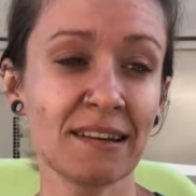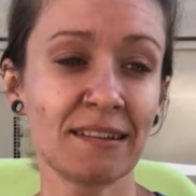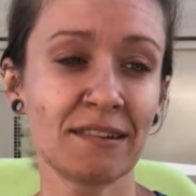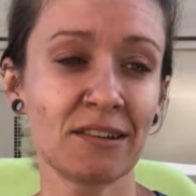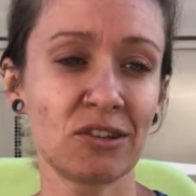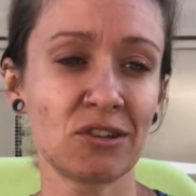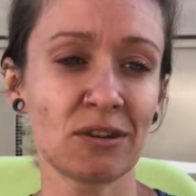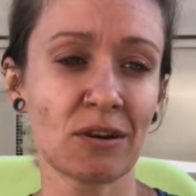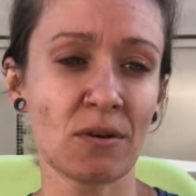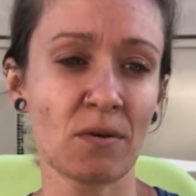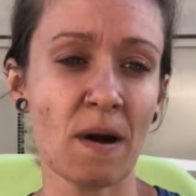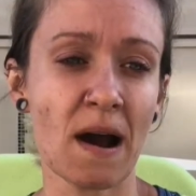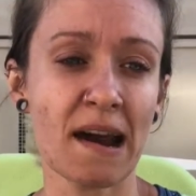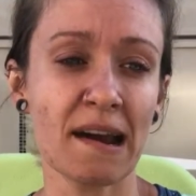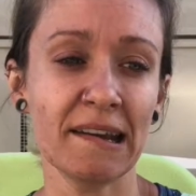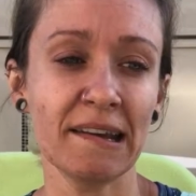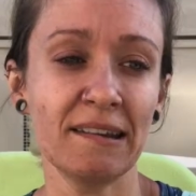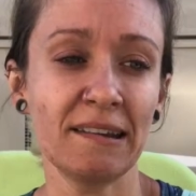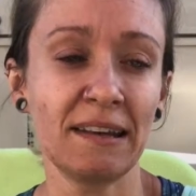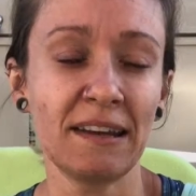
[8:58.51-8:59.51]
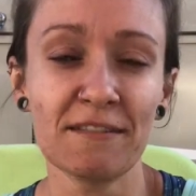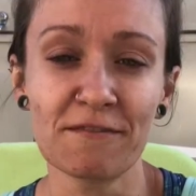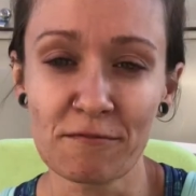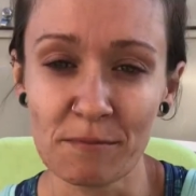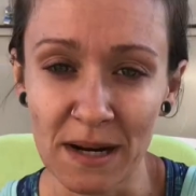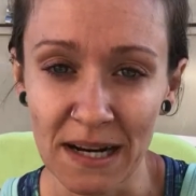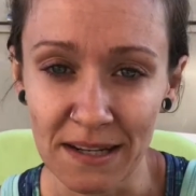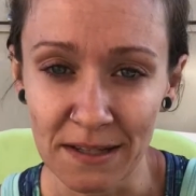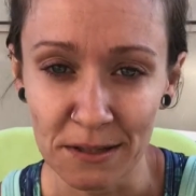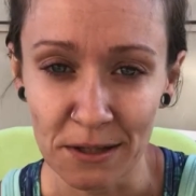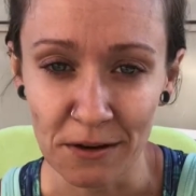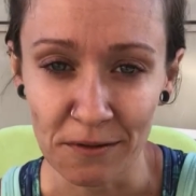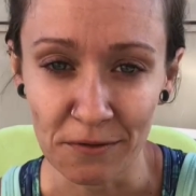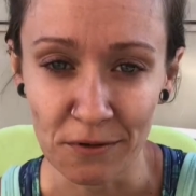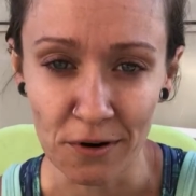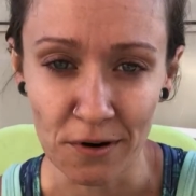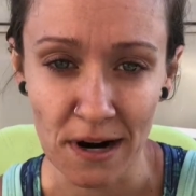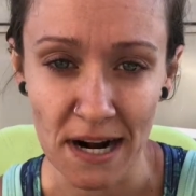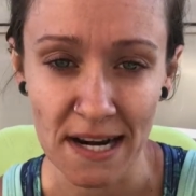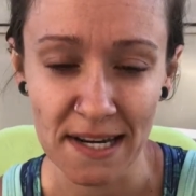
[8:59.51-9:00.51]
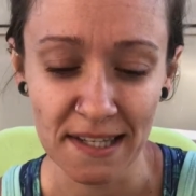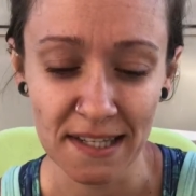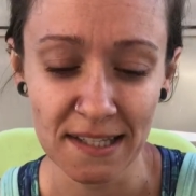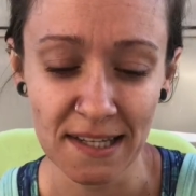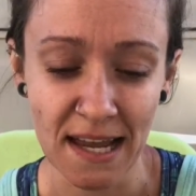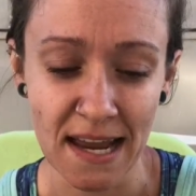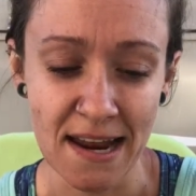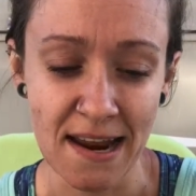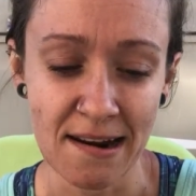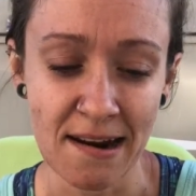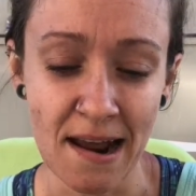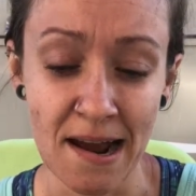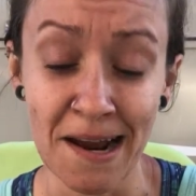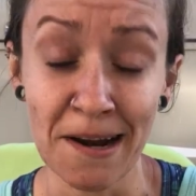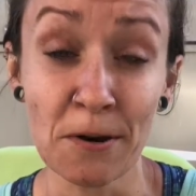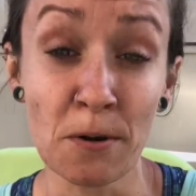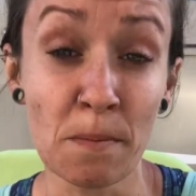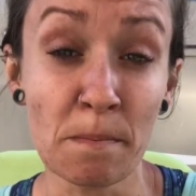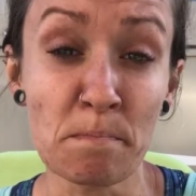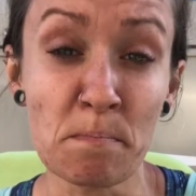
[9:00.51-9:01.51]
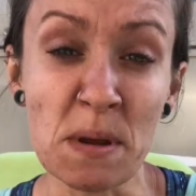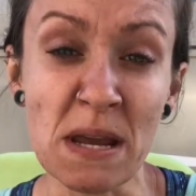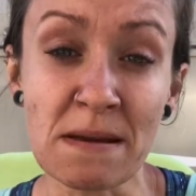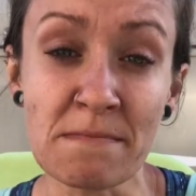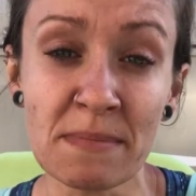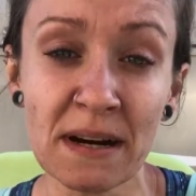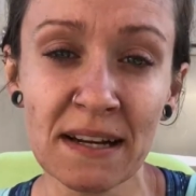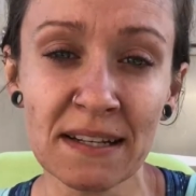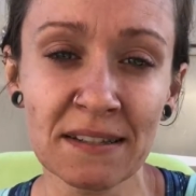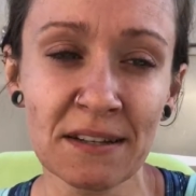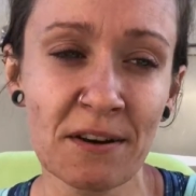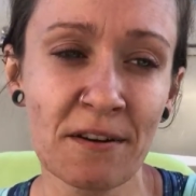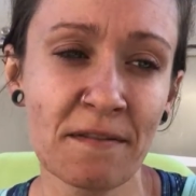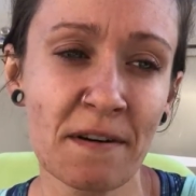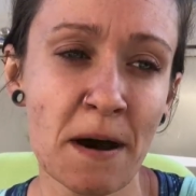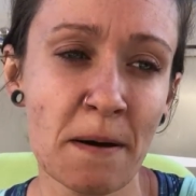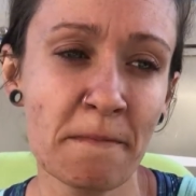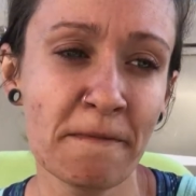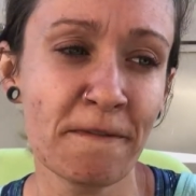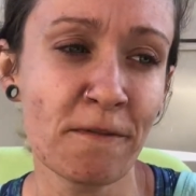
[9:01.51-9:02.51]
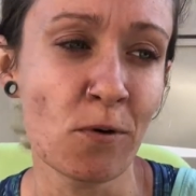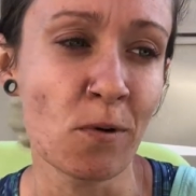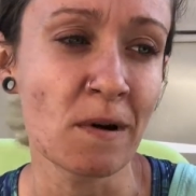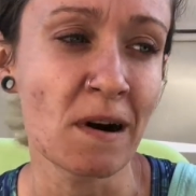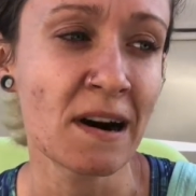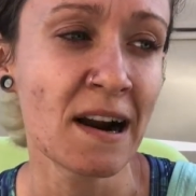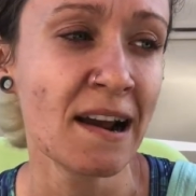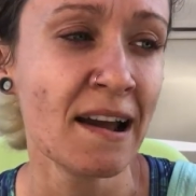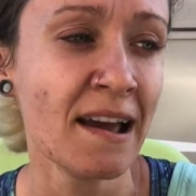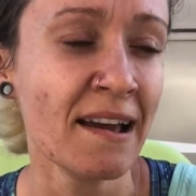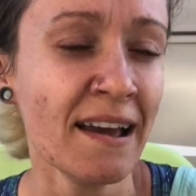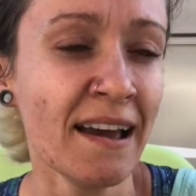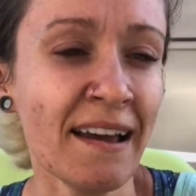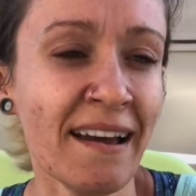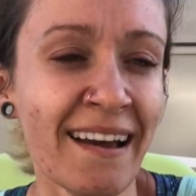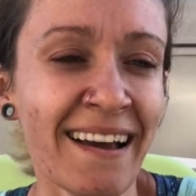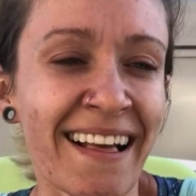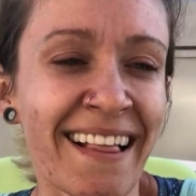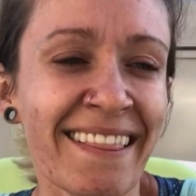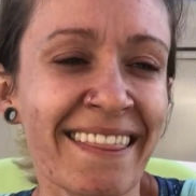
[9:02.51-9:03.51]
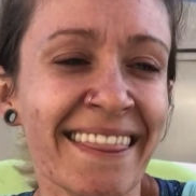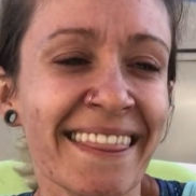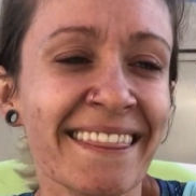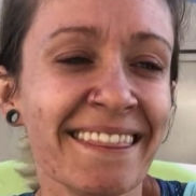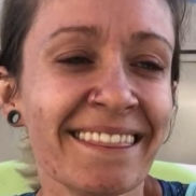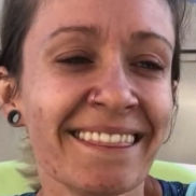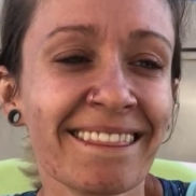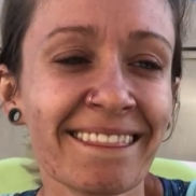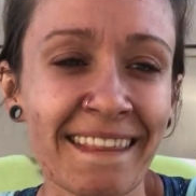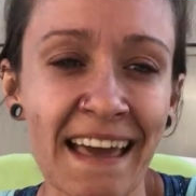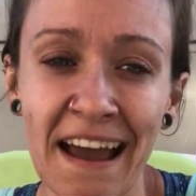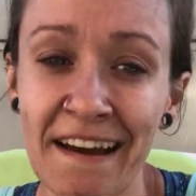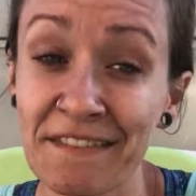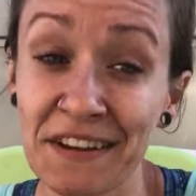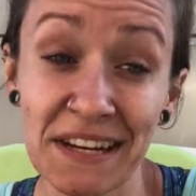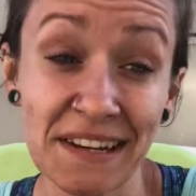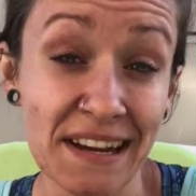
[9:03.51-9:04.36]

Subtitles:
So I give myself grace, and I don't beat myself up for having